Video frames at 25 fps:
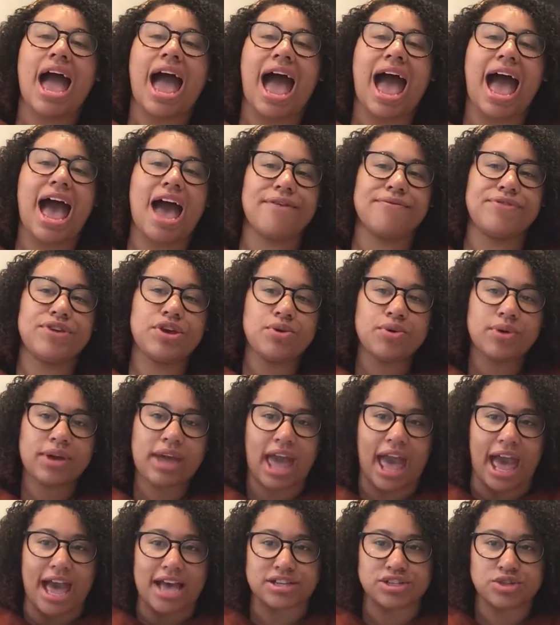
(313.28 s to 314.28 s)
have you
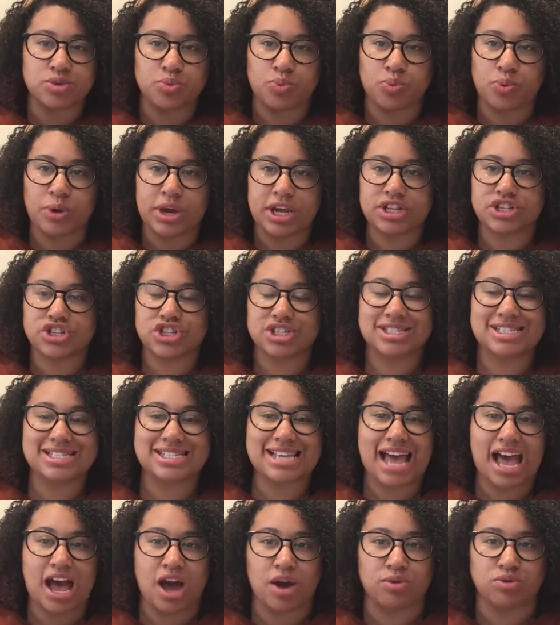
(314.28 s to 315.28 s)
guessed which
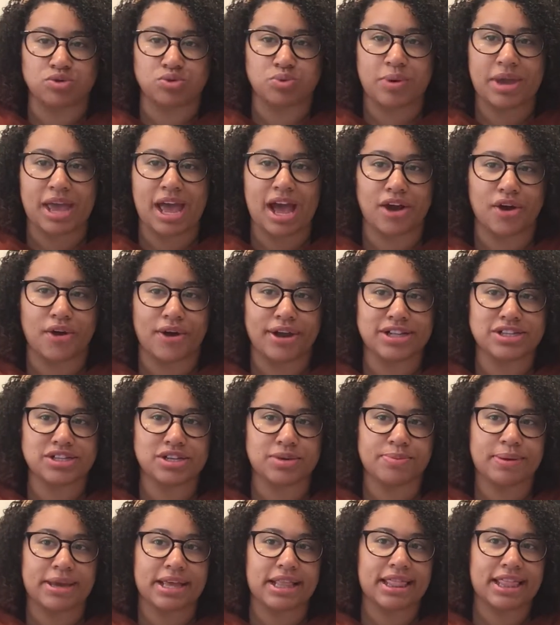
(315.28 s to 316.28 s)
sound we are going to
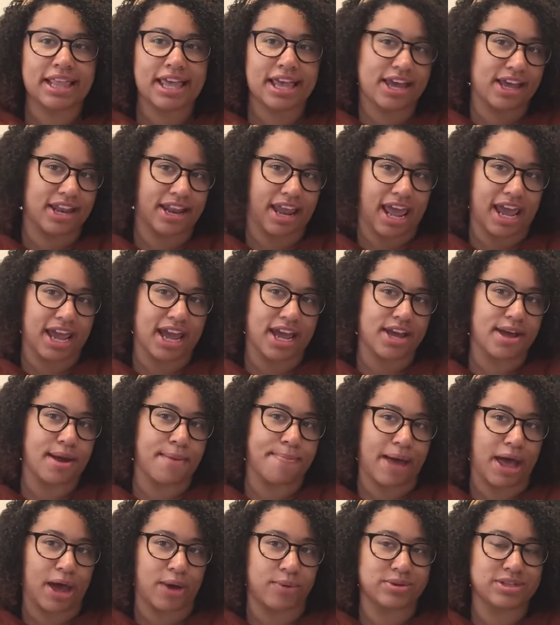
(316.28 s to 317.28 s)
be learning
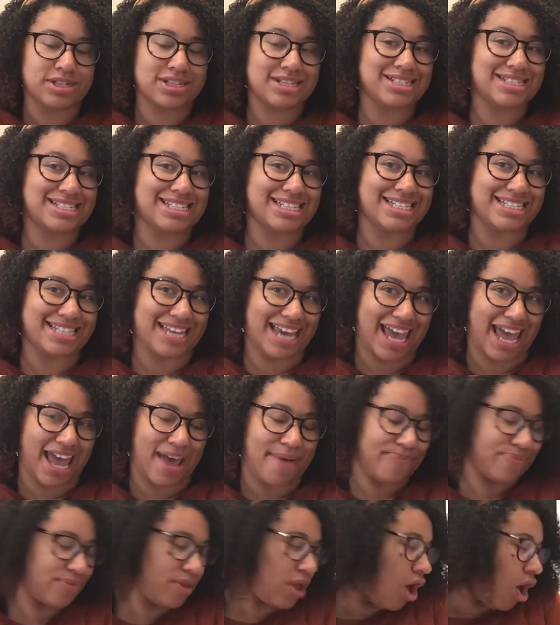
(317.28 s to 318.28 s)
about today?
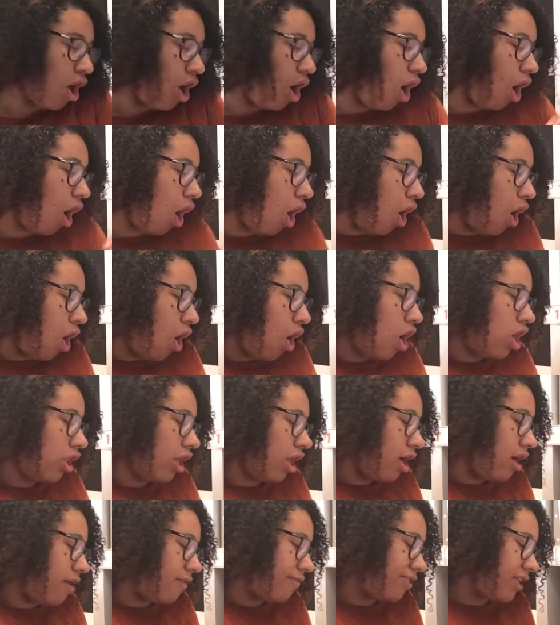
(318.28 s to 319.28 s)
All
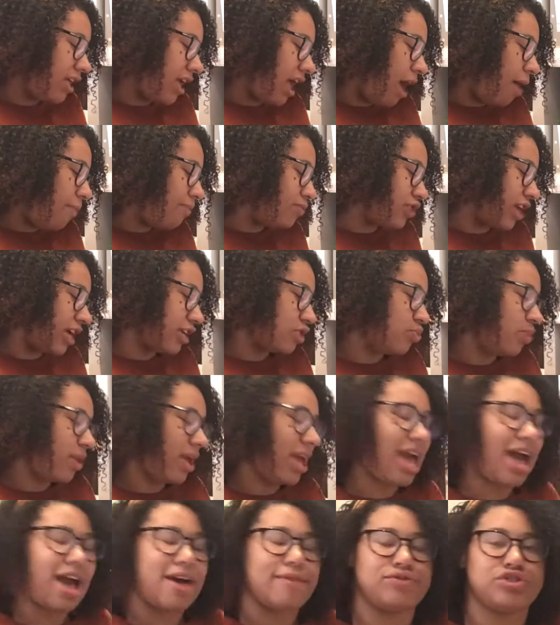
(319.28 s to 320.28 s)
of the objects we
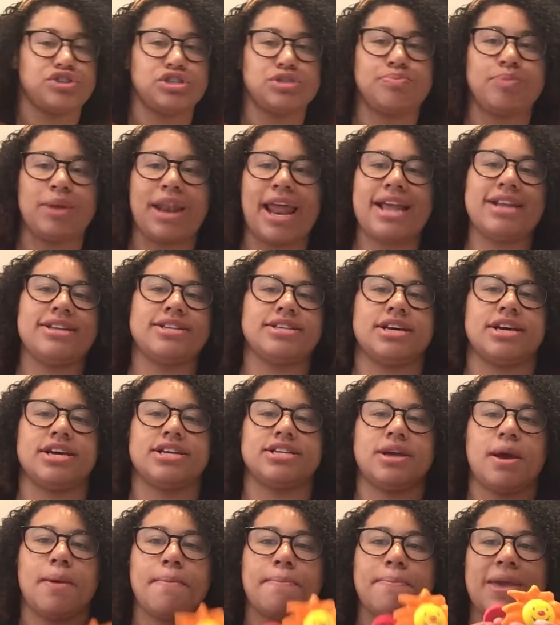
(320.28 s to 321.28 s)
have just
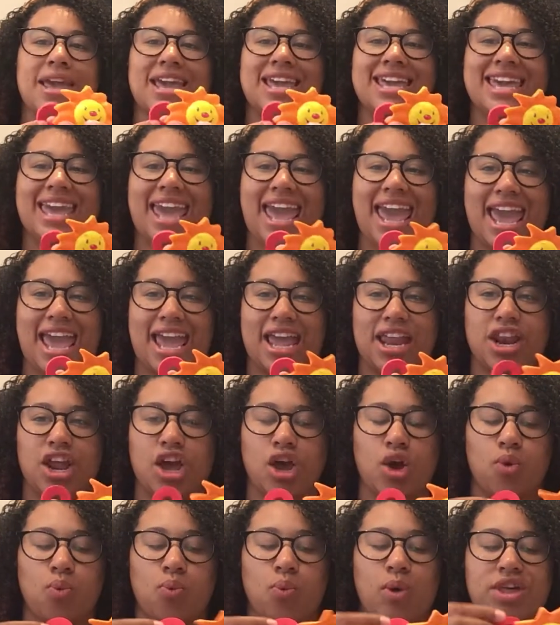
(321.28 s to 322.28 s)
blended begin
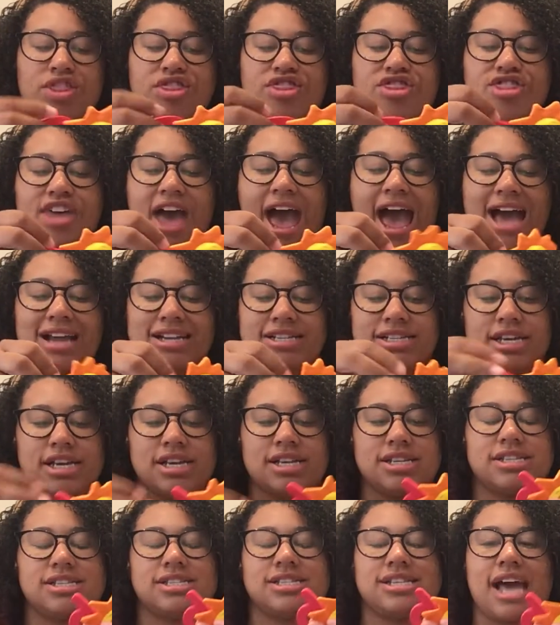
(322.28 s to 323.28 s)
with that
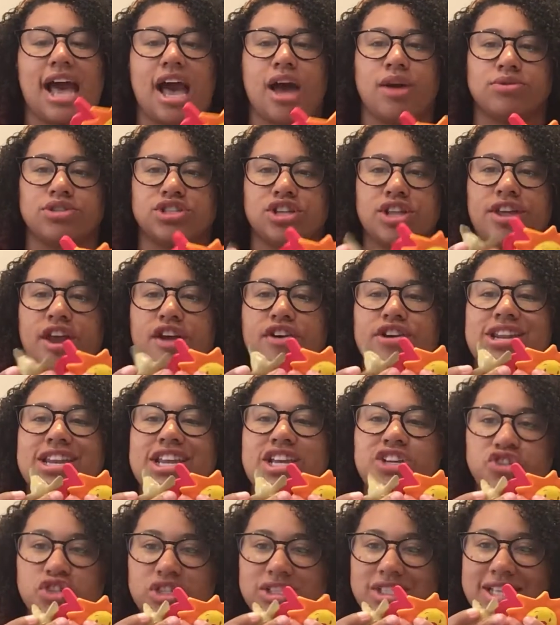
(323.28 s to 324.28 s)
sound. So, their
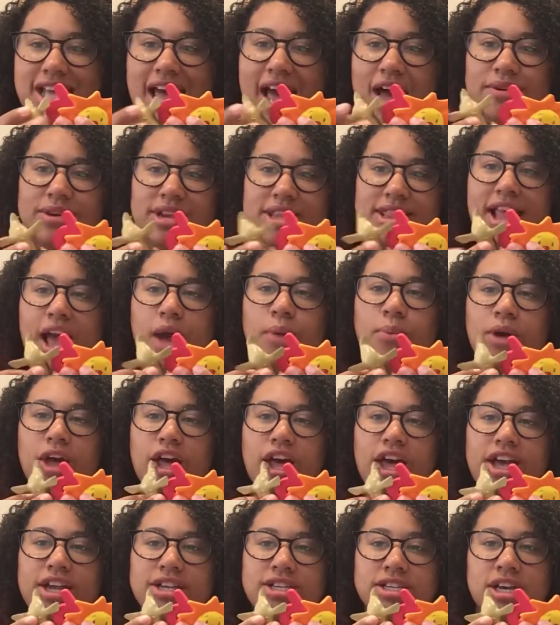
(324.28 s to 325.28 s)
initial sound in that
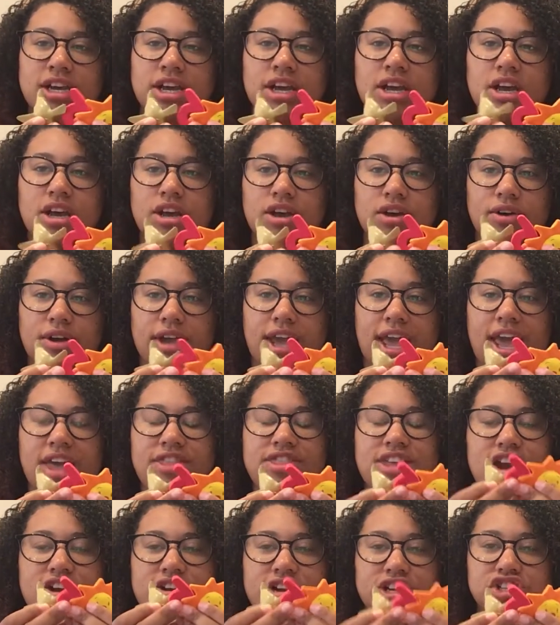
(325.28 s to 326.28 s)
word, okay,
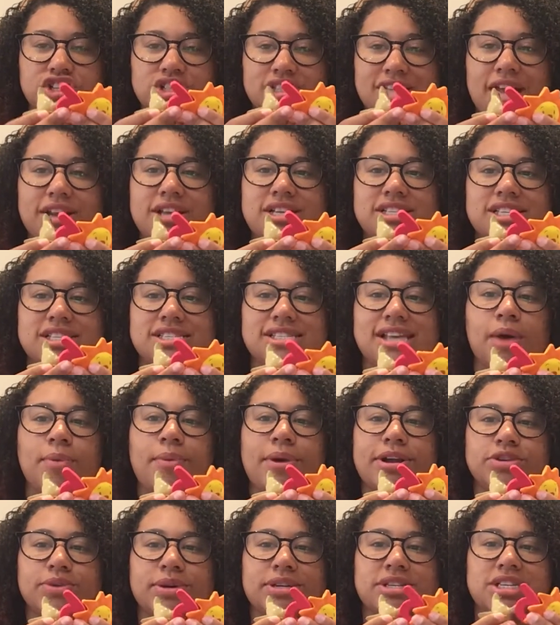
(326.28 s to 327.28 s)
their initial sound is the sound
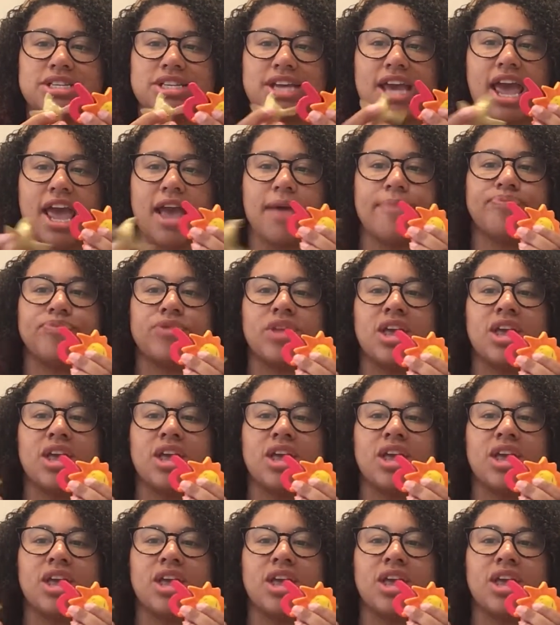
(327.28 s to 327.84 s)
we're doing today.